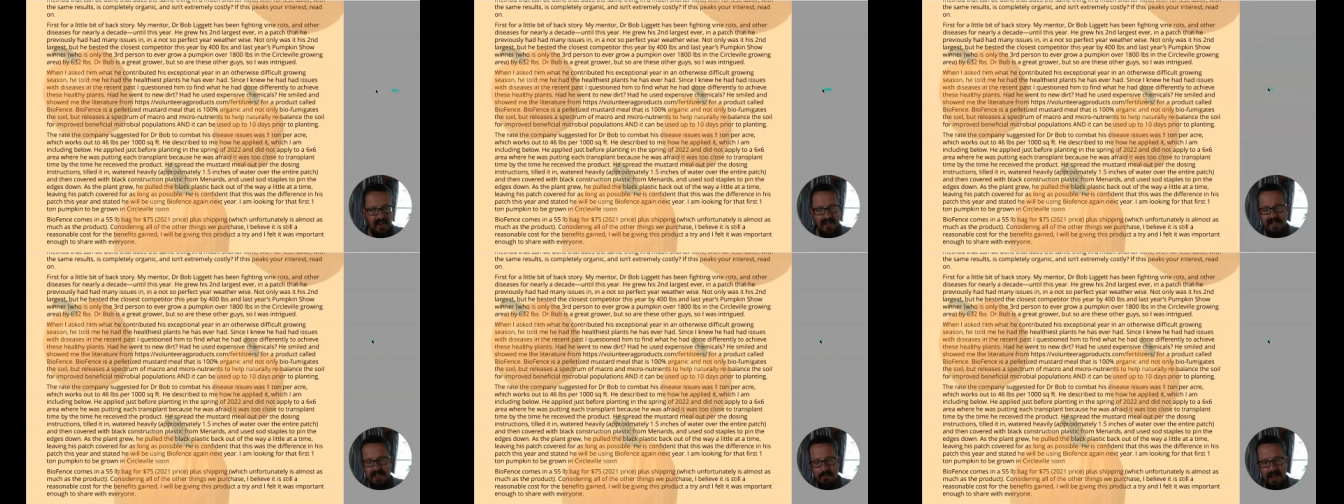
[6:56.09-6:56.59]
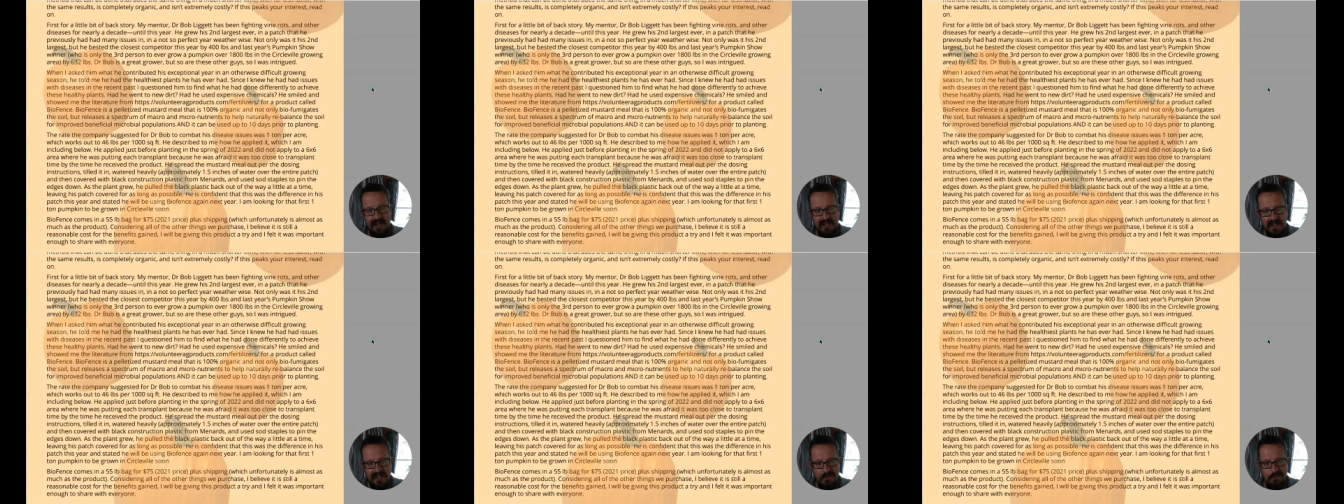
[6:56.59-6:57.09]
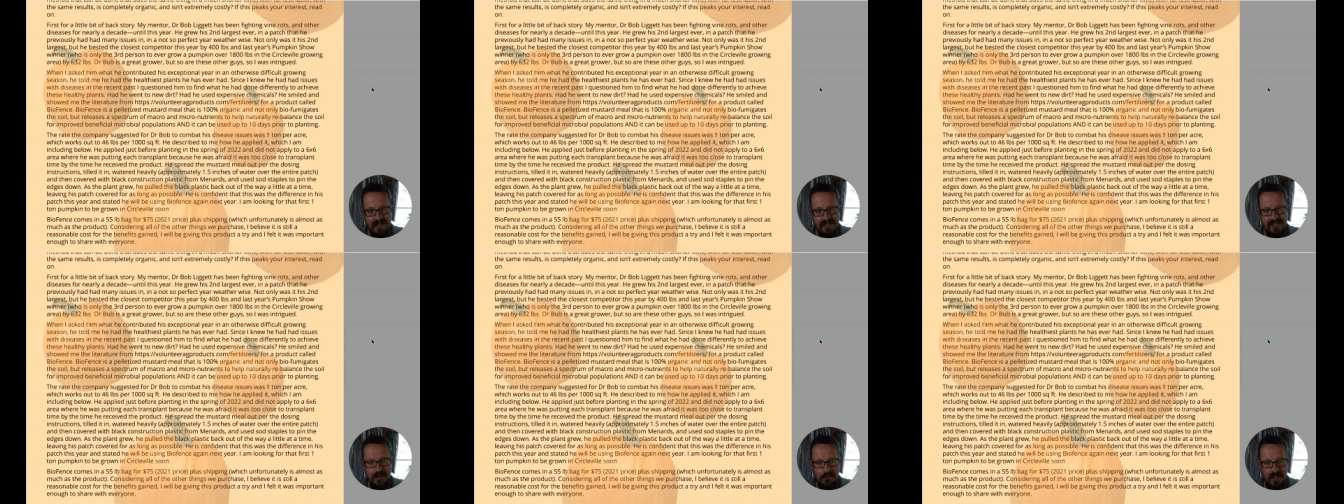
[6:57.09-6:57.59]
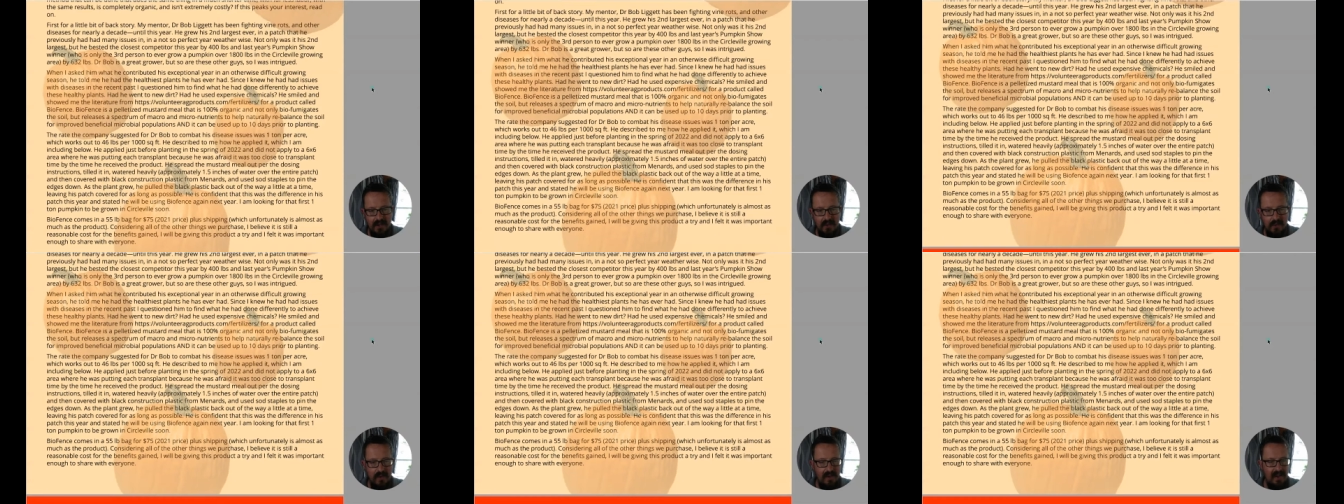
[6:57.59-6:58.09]
It's a pelletized mustard meal,
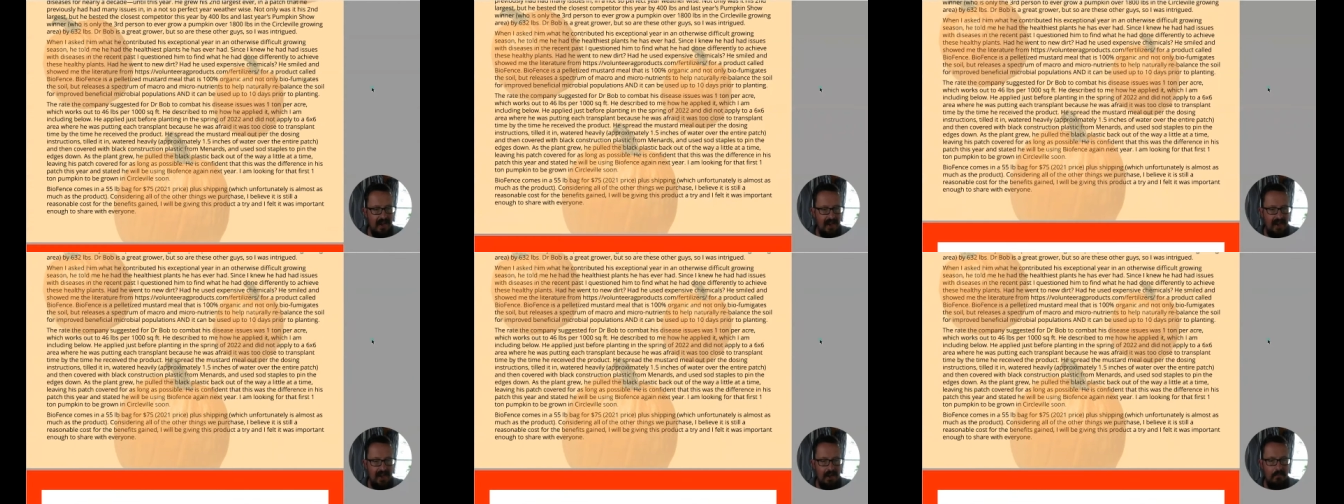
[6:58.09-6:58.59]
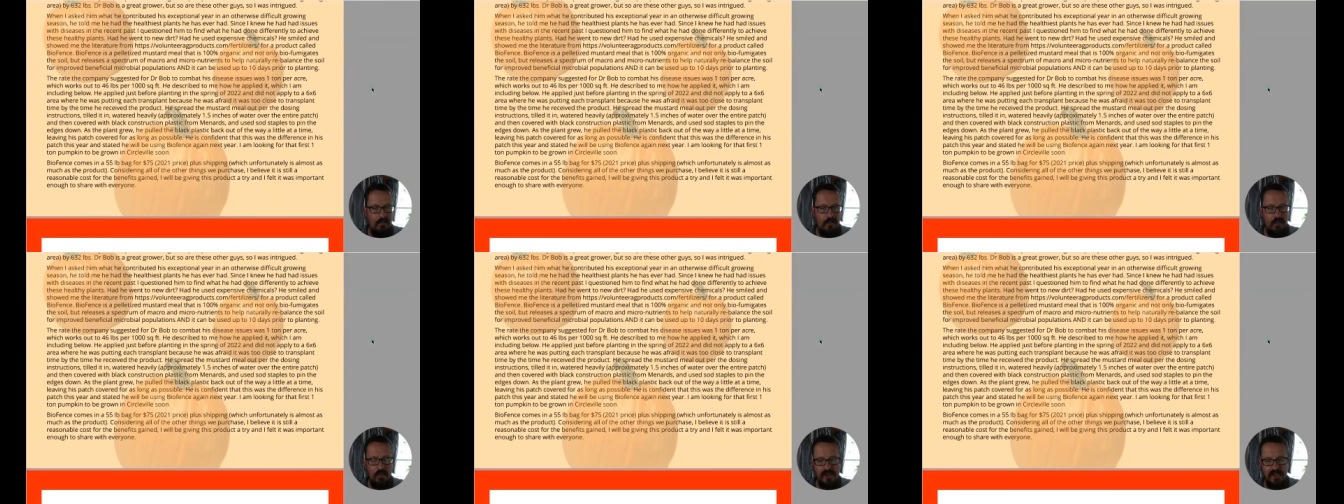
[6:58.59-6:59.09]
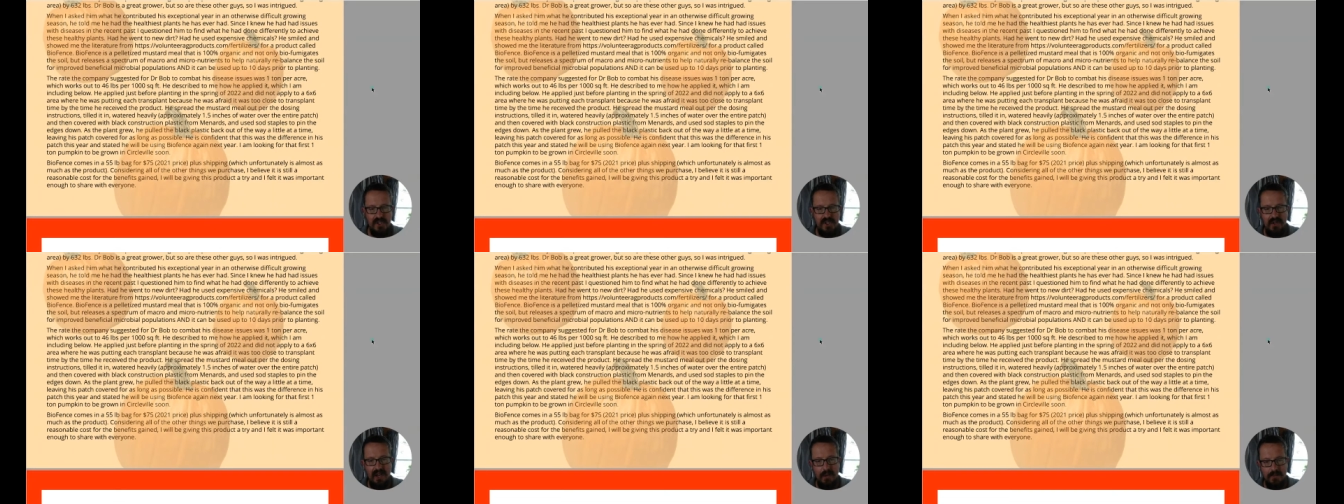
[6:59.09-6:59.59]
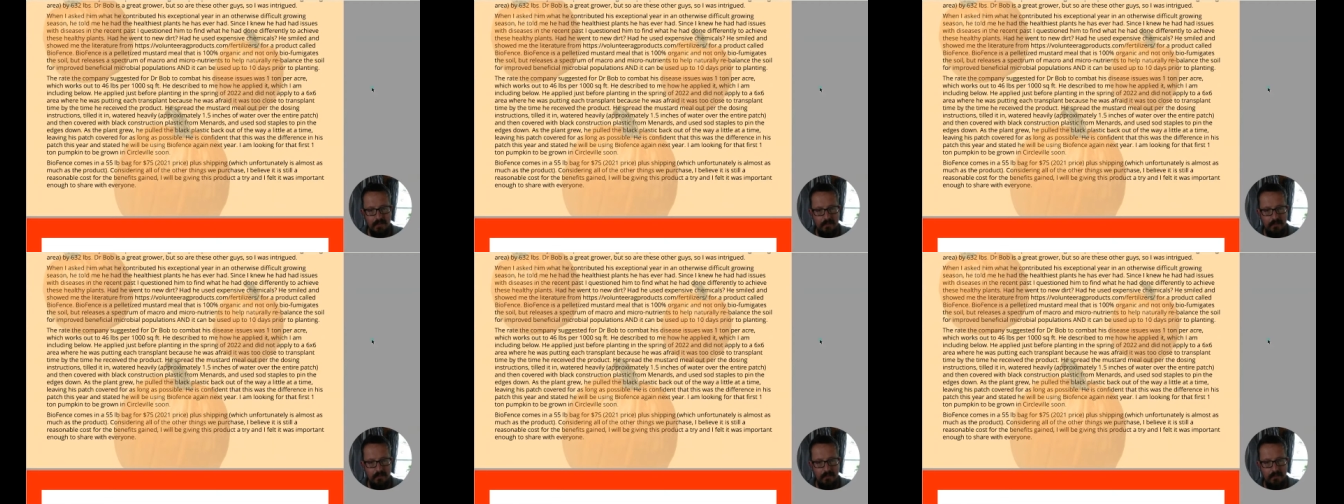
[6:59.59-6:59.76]
which helps